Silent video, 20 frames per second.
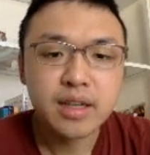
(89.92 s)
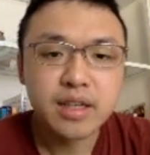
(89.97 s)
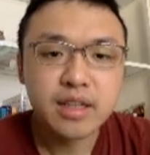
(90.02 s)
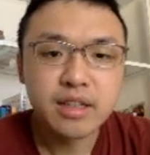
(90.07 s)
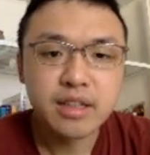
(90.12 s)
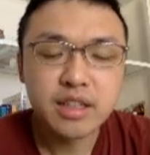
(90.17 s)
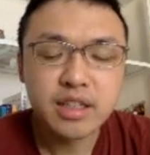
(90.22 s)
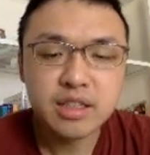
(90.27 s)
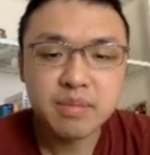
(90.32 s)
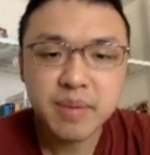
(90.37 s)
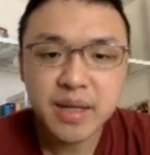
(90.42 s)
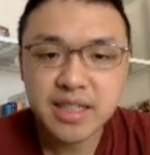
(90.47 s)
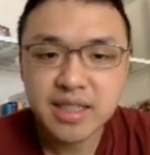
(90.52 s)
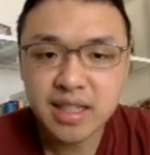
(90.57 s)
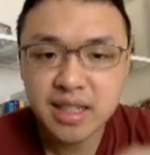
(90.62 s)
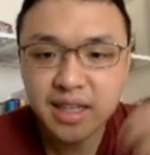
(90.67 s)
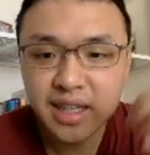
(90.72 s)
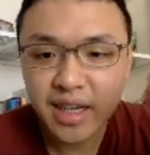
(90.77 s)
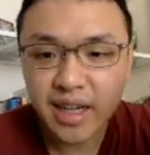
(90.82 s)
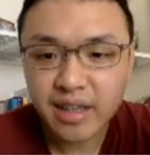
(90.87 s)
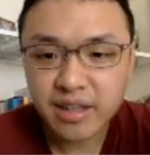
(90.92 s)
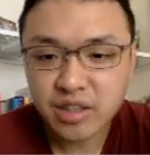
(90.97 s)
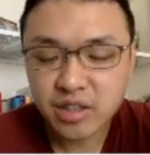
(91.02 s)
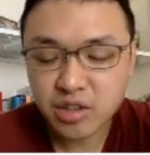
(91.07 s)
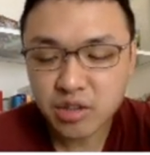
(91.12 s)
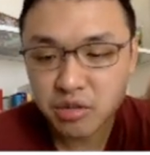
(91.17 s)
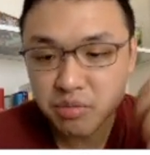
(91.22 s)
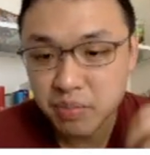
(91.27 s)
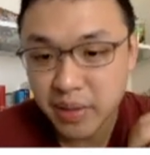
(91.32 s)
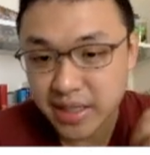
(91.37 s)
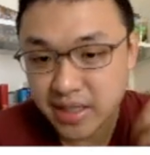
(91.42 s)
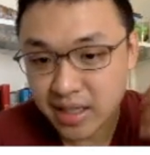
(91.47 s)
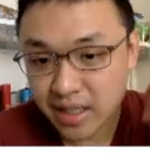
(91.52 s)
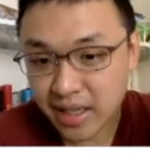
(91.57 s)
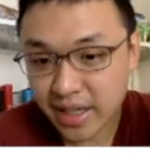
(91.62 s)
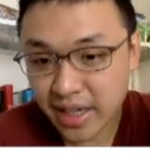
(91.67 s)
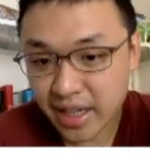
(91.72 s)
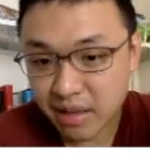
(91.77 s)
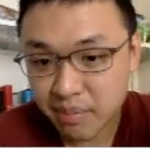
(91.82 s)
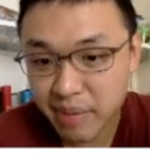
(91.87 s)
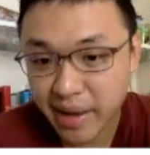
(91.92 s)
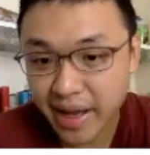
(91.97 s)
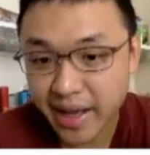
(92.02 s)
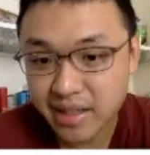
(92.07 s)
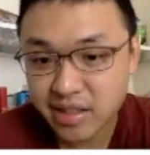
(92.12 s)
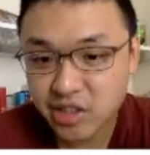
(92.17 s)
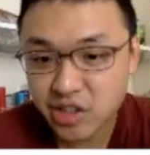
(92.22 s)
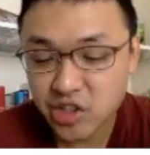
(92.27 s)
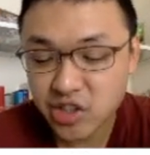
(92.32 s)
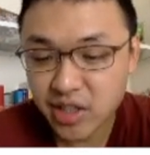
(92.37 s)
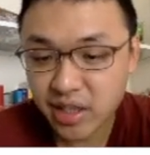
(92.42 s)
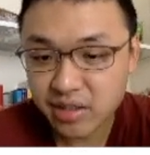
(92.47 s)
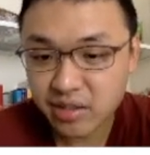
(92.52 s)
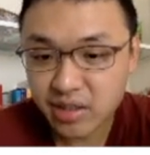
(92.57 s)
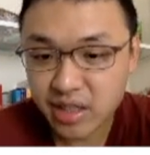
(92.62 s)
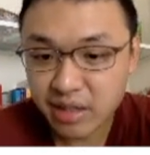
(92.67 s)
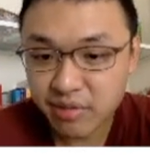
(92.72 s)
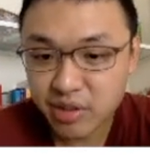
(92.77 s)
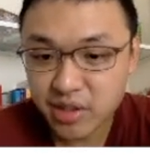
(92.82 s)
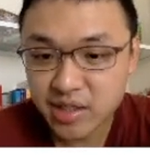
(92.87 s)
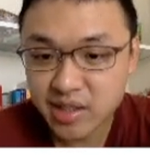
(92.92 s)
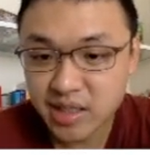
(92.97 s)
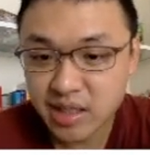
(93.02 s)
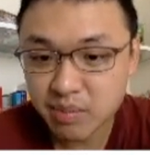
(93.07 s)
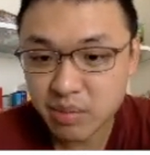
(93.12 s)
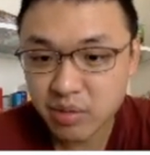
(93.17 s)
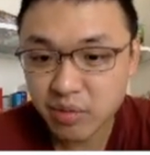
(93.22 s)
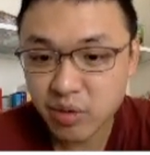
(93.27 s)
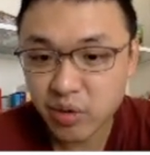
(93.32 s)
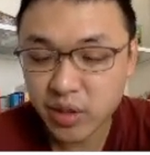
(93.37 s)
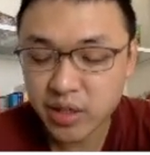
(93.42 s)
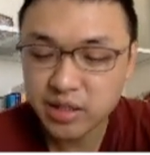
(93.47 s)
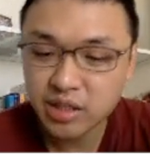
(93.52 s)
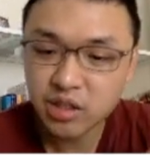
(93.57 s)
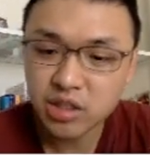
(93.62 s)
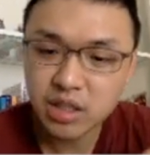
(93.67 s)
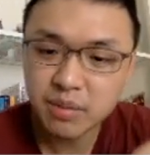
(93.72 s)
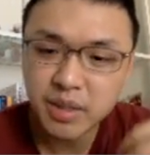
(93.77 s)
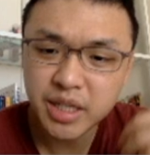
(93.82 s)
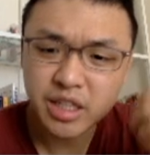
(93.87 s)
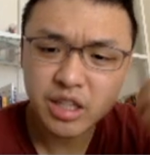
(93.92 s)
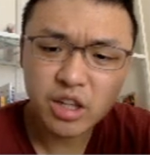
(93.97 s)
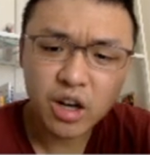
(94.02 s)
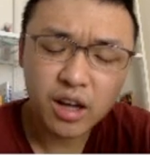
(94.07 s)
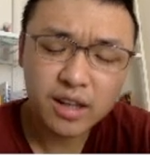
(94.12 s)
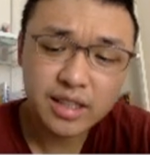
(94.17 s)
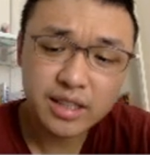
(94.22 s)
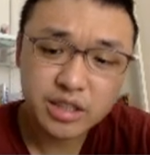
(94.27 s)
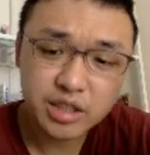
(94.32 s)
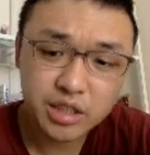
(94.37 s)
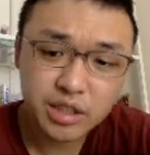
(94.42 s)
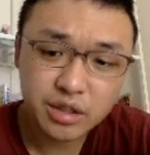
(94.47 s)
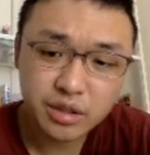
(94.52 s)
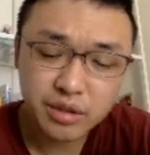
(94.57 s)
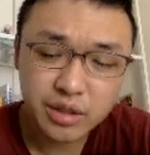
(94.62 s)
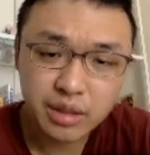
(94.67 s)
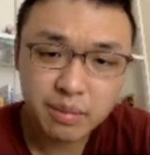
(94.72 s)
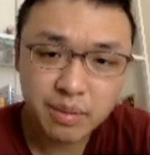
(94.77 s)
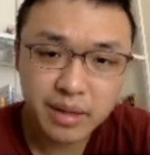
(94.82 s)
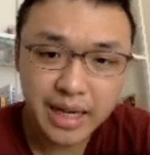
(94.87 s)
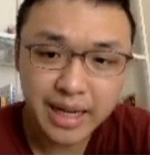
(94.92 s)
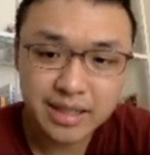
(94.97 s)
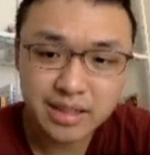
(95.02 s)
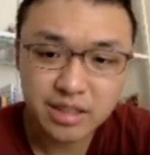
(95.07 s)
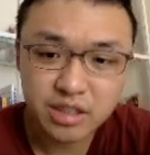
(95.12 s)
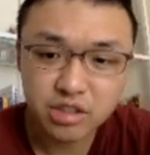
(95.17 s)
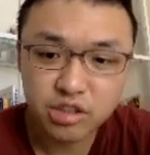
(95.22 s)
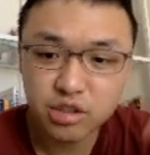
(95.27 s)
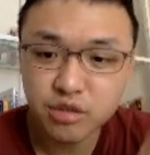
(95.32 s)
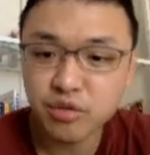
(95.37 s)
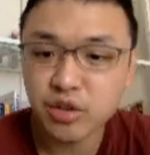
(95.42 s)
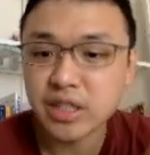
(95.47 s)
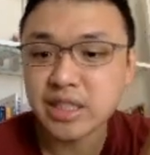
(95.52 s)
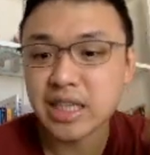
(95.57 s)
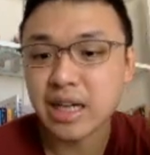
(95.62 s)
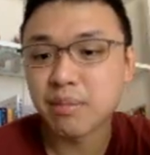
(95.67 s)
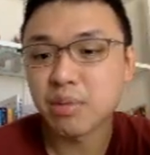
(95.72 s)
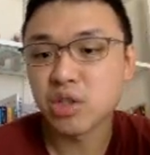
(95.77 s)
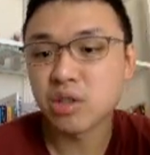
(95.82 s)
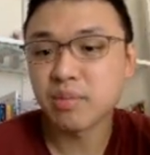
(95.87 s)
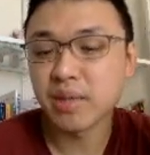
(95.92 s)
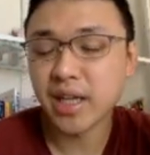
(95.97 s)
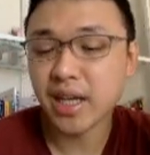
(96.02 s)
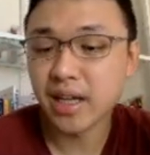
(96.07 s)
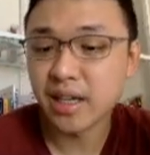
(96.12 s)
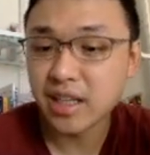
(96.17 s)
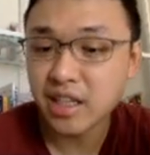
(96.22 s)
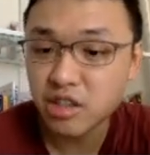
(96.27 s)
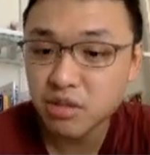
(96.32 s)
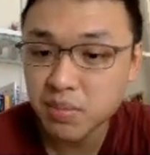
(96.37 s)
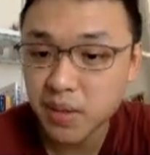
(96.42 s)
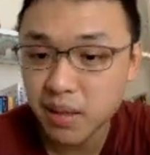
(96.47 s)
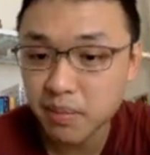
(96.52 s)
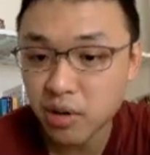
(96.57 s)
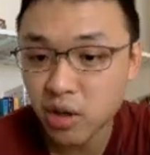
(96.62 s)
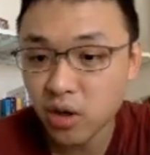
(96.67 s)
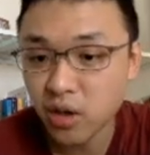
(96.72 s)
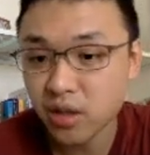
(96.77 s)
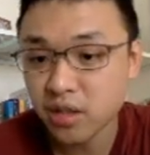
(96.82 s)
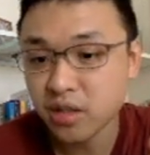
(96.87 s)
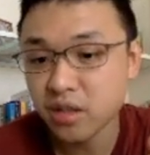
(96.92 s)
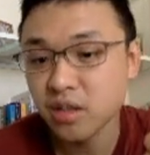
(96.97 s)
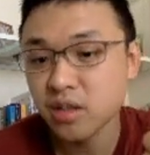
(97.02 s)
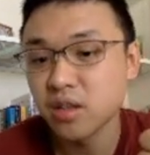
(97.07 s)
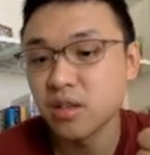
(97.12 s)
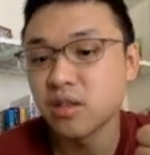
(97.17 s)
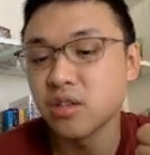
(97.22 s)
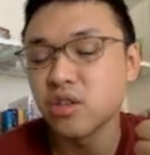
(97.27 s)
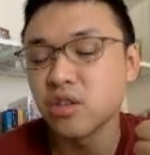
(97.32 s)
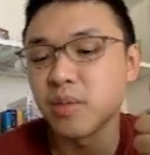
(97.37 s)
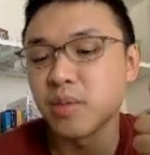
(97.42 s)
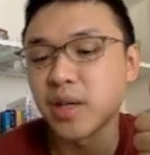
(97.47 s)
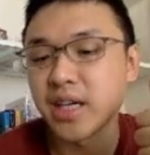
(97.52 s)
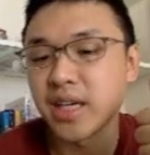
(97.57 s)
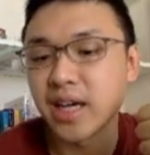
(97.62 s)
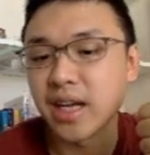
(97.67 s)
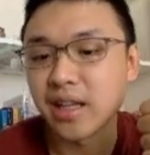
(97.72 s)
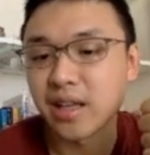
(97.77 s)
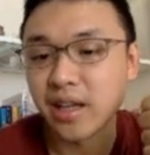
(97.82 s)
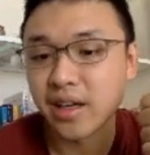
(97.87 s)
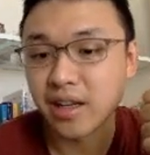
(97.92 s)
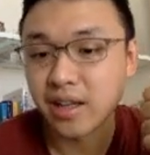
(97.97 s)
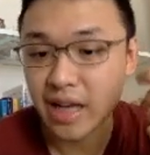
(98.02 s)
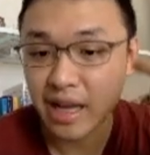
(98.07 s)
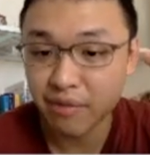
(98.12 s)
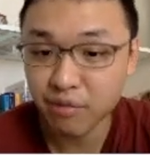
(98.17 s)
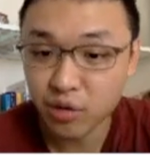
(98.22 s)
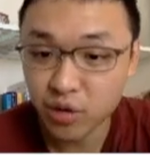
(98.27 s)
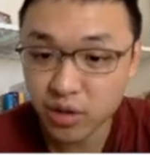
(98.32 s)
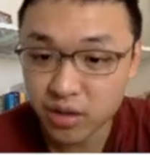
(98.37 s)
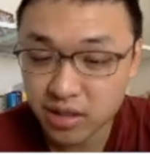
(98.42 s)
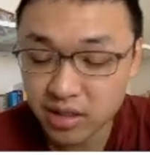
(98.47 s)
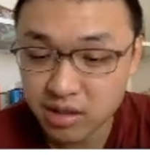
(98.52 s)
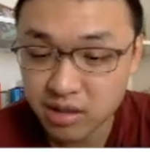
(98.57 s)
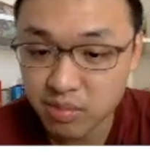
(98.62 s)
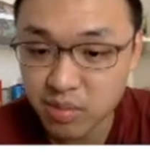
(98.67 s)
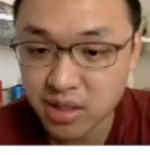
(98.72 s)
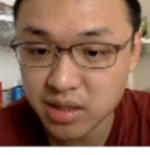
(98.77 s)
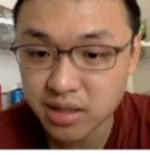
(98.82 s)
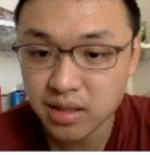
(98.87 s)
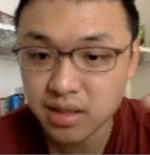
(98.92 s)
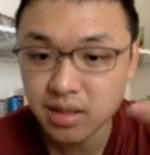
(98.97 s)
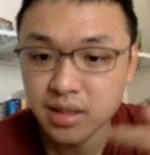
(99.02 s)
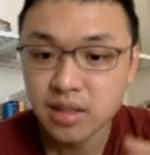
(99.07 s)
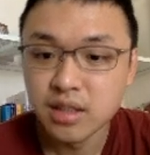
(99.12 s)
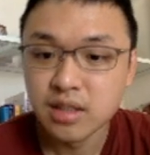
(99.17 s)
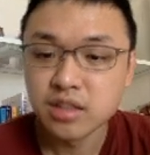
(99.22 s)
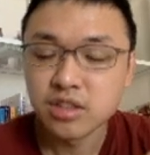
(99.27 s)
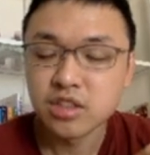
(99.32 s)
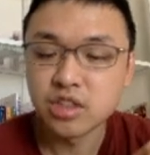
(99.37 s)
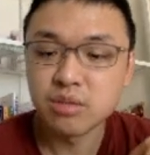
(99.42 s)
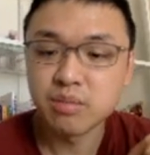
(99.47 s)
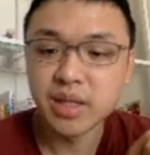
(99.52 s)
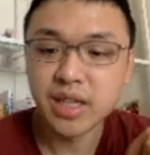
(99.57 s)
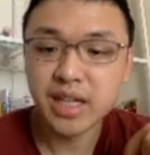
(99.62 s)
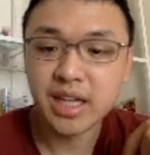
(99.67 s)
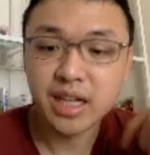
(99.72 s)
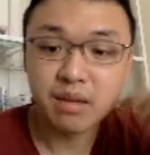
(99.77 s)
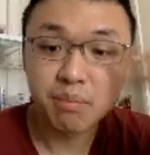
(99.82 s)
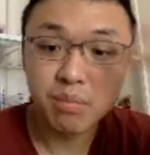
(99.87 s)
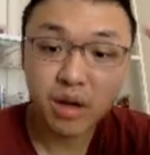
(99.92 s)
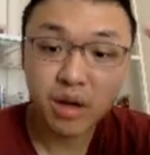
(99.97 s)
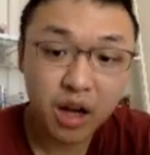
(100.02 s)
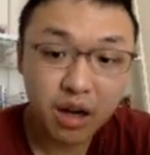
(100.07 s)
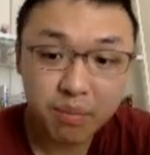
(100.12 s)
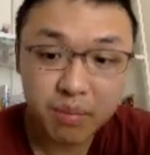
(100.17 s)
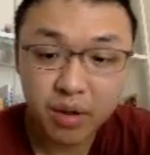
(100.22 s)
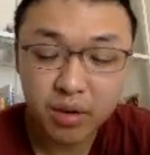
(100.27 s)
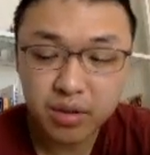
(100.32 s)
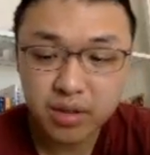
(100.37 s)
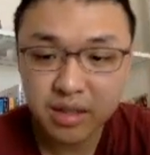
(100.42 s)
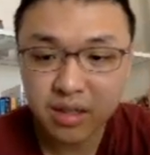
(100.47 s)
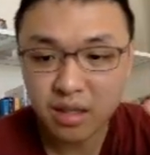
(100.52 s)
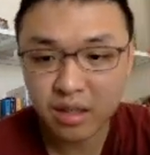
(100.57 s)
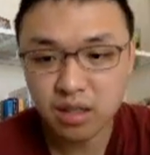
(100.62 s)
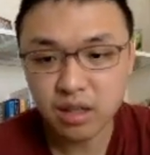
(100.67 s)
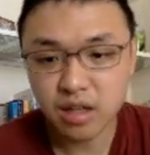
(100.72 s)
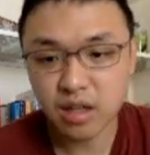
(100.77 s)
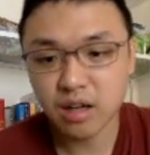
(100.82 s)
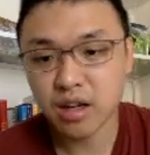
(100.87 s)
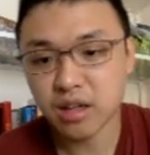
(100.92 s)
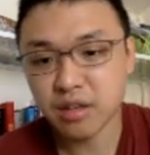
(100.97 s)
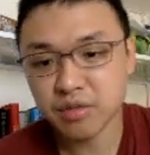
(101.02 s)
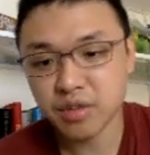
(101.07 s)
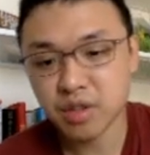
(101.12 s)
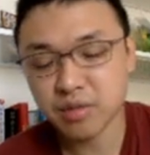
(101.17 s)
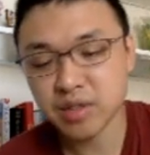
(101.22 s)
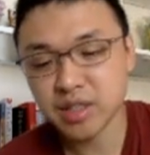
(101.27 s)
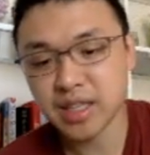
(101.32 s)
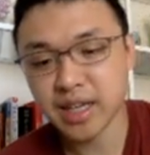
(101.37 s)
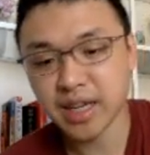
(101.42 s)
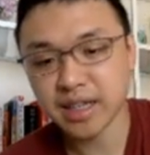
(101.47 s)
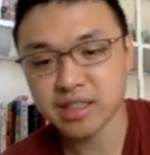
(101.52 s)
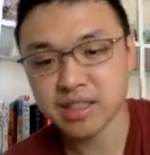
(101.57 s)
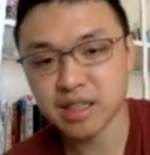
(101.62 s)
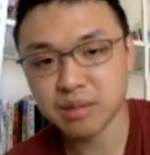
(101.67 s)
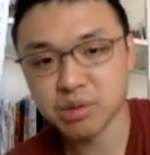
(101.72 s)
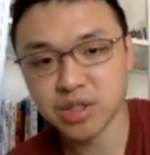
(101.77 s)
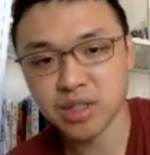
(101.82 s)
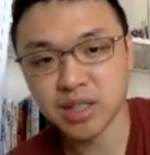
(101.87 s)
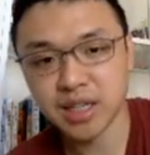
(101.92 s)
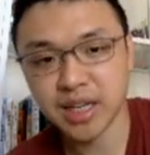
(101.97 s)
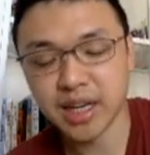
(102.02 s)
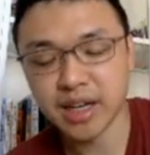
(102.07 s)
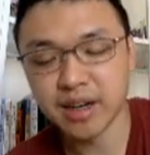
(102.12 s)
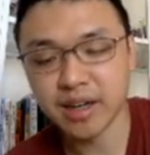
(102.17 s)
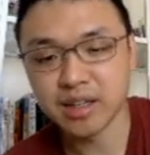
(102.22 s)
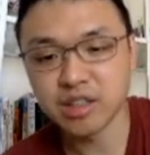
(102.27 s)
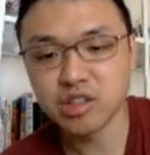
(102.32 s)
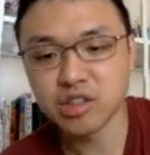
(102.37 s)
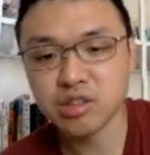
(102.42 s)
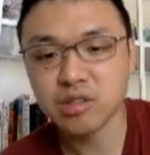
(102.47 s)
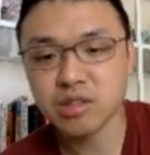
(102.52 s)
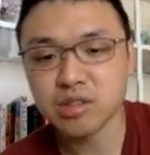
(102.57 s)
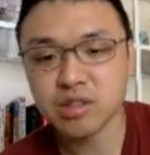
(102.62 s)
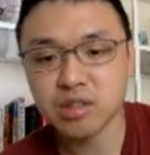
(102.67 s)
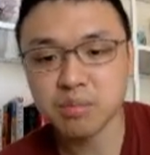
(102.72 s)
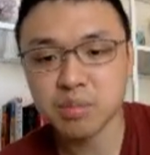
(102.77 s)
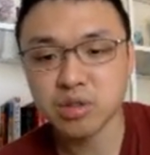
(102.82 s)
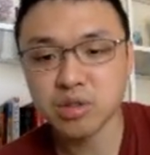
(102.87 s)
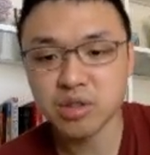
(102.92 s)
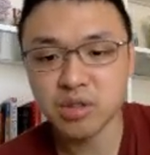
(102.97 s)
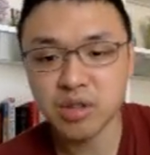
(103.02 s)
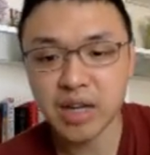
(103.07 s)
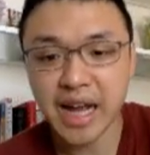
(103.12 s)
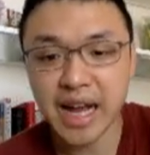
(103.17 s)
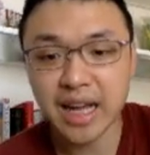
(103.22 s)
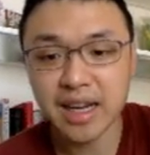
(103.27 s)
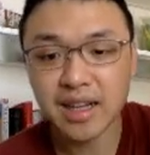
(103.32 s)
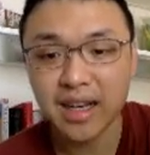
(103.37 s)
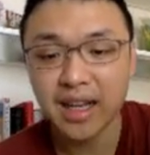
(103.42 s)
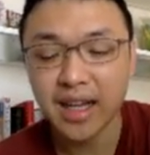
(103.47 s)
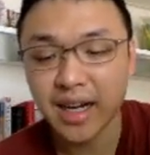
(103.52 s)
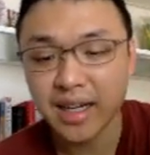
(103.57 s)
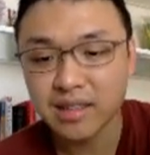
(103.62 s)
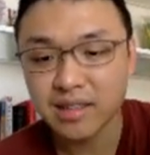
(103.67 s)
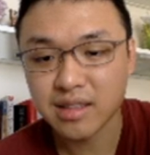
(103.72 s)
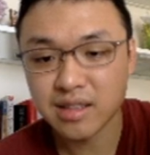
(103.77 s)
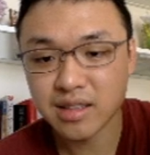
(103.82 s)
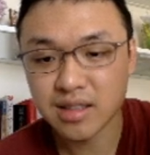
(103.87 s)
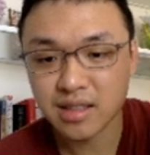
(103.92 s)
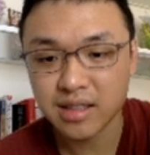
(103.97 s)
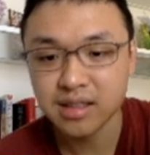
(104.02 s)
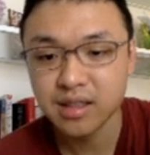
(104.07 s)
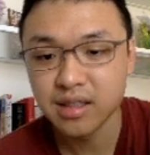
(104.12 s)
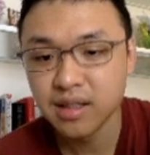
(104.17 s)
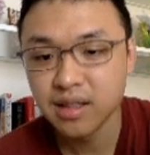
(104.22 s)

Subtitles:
you basically get a passage that you've never seen before. It's going to be a non-literary passage. So for example, you may get a newspaper article, you may get like an advertisement, you may get a blog post. There are a lot of different text types you can get, and you are supposed to analyze this